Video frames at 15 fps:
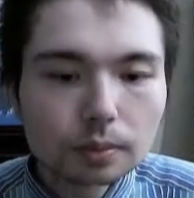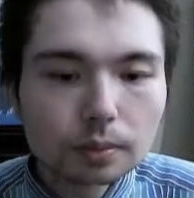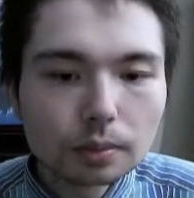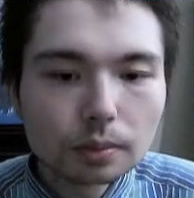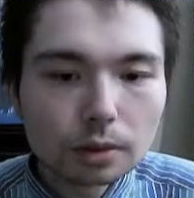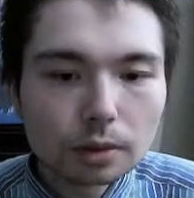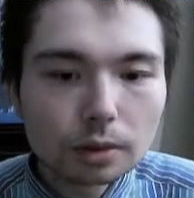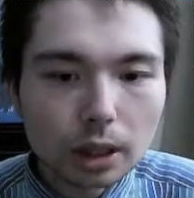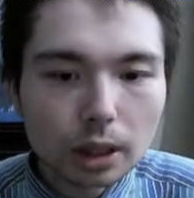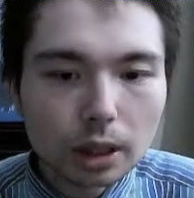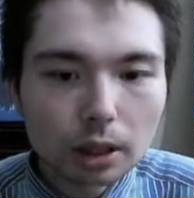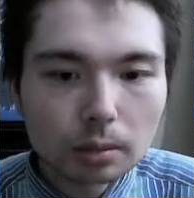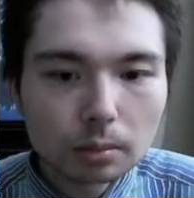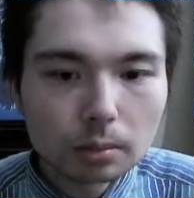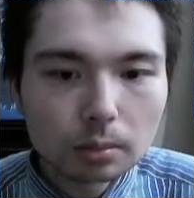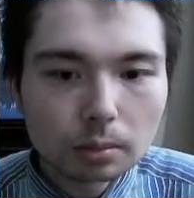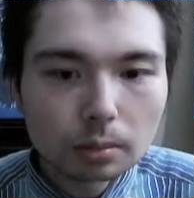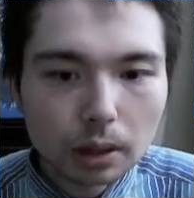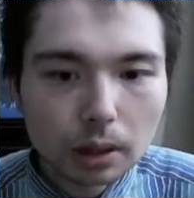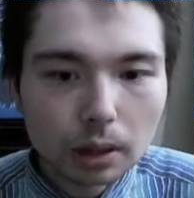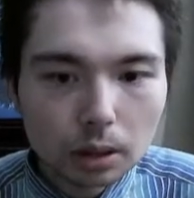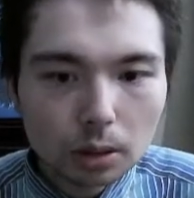to take,
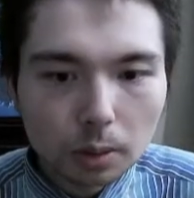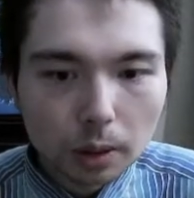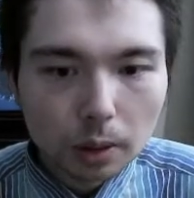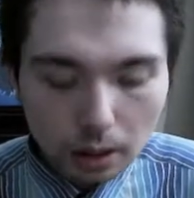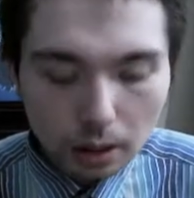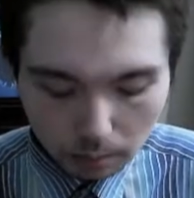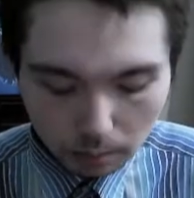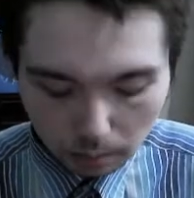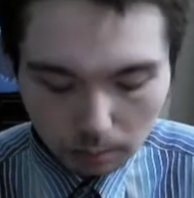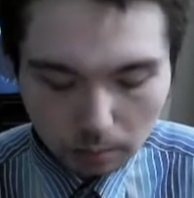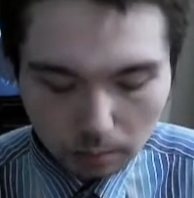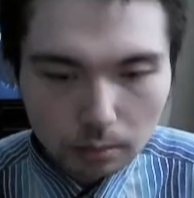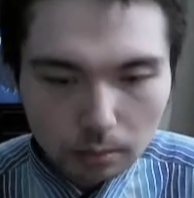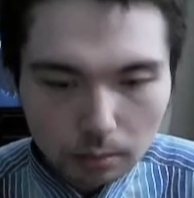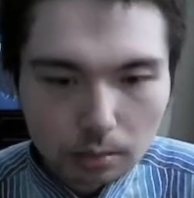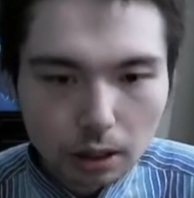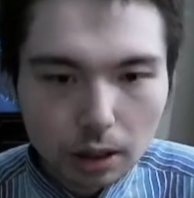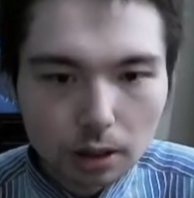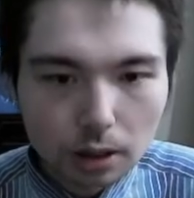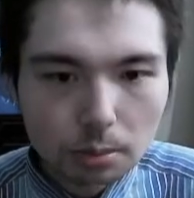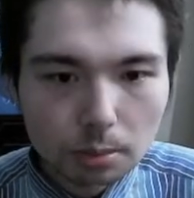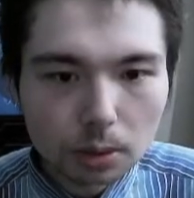and then queen
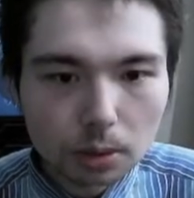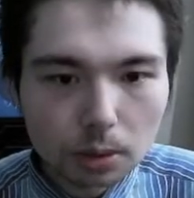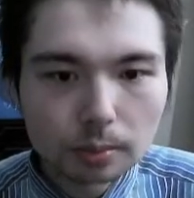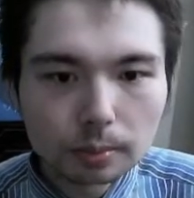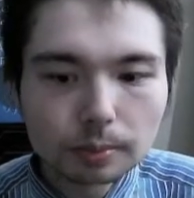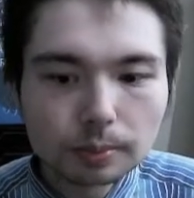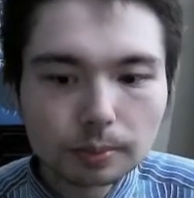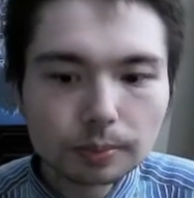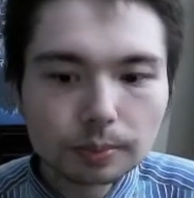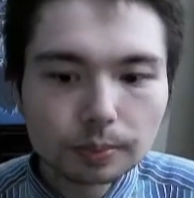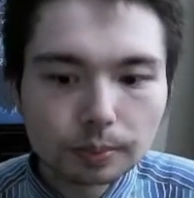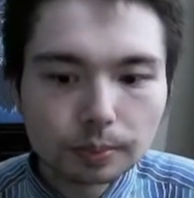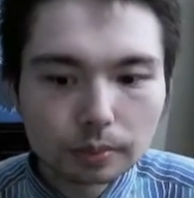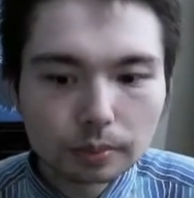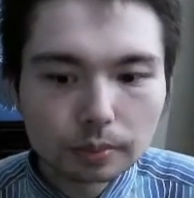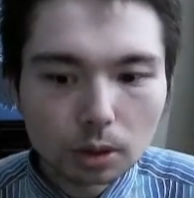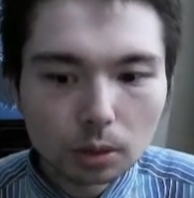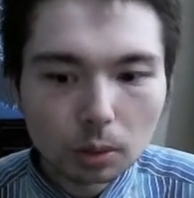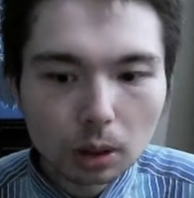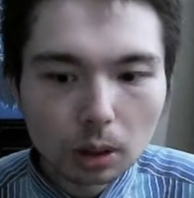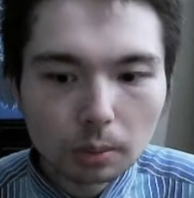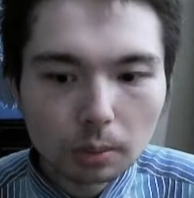takes pawn. So
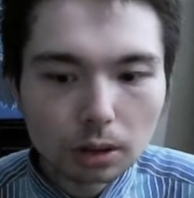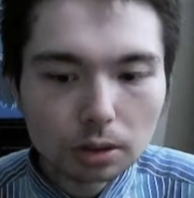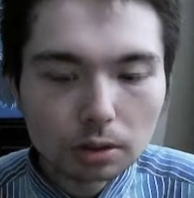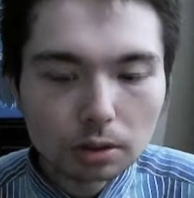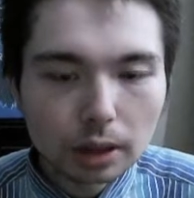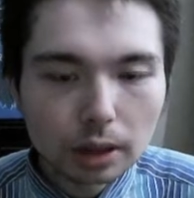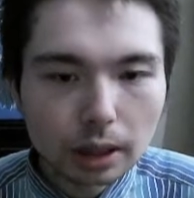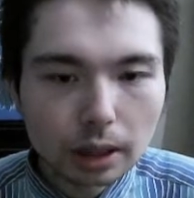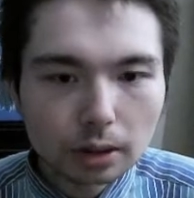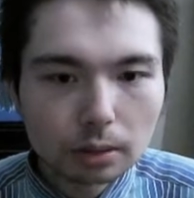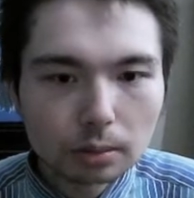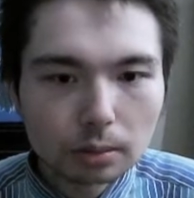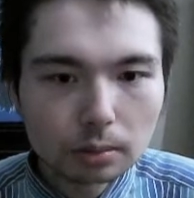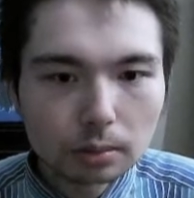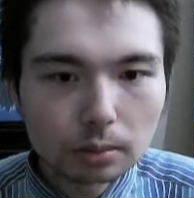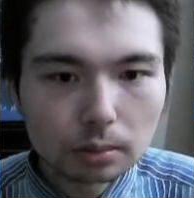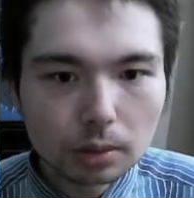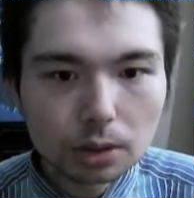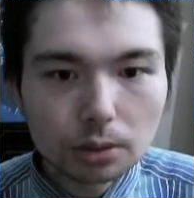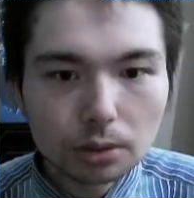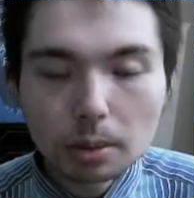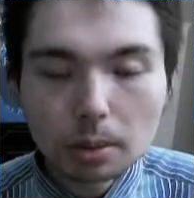one way to react
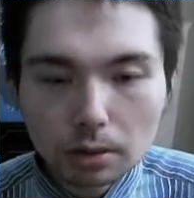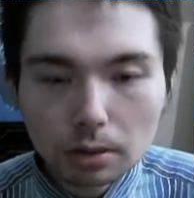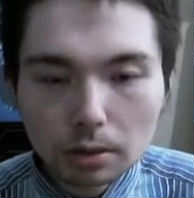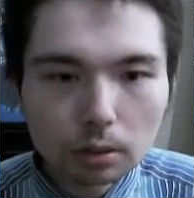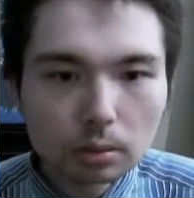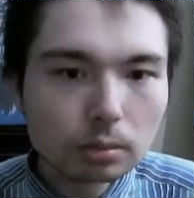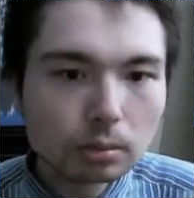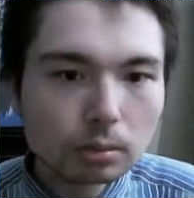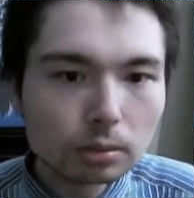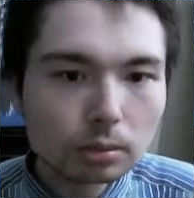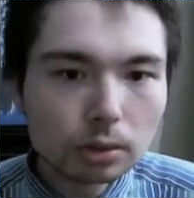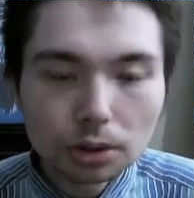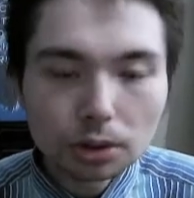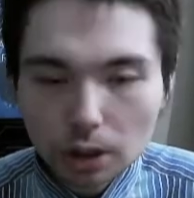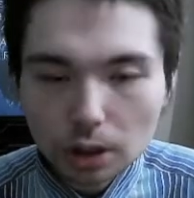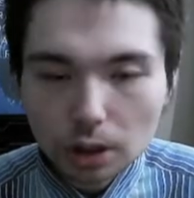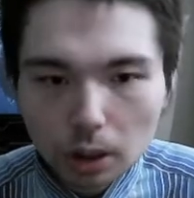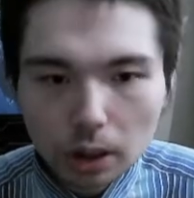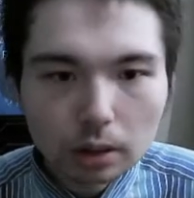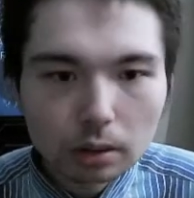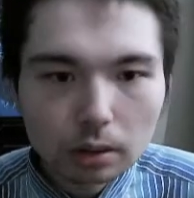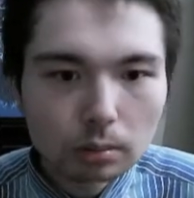is b4, rook
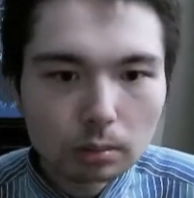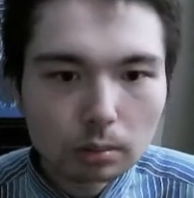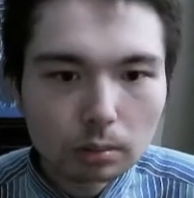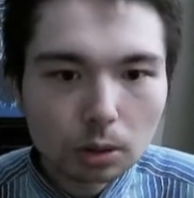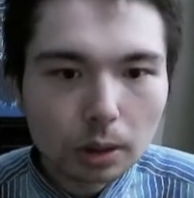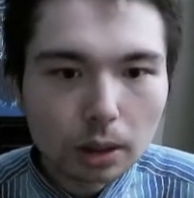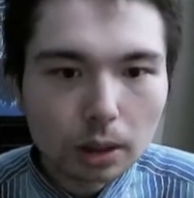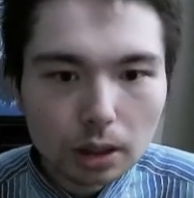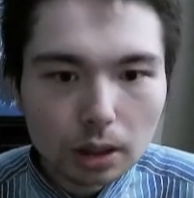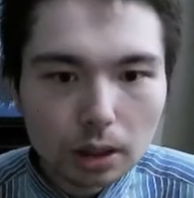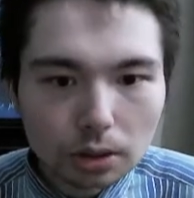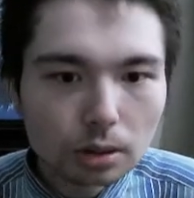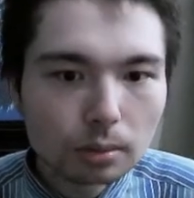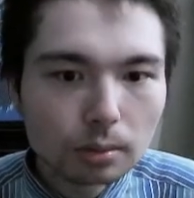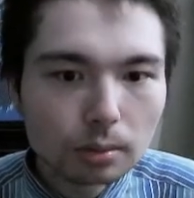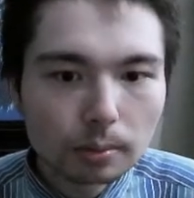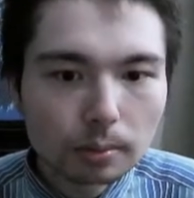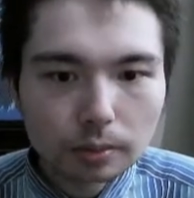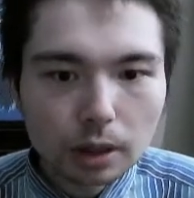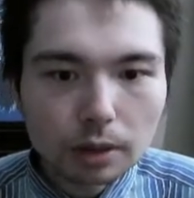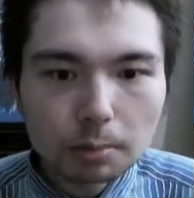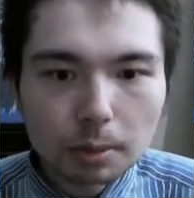c1, queen d2.
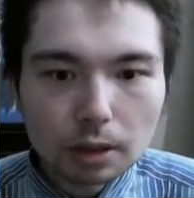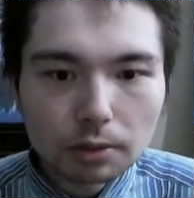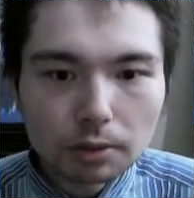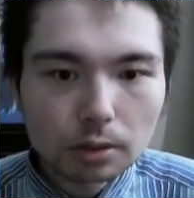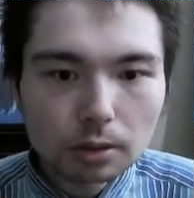If b4 is